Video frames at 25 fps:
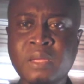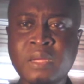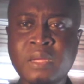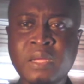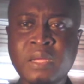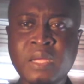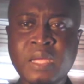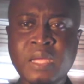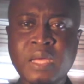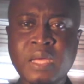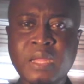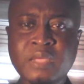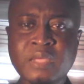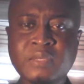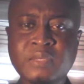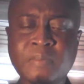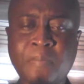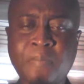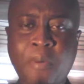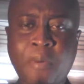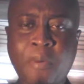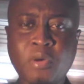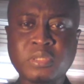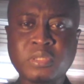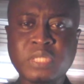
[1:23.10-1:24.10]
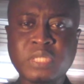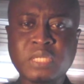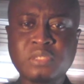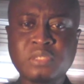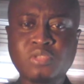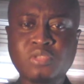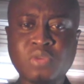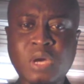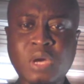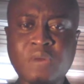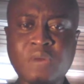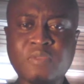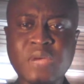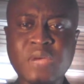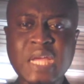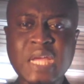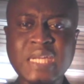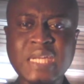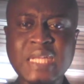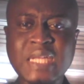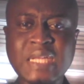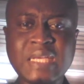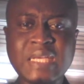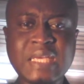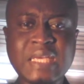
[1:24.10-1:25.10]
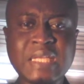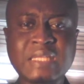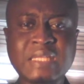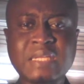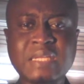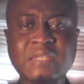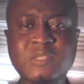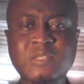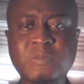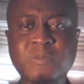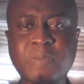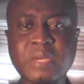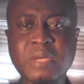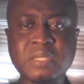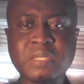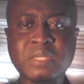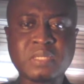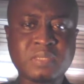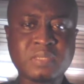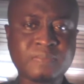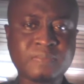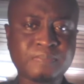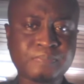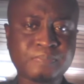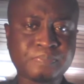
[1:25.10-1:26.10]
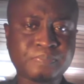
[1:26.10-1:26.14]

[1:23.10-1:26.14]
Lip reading: It is important to have a dedicated space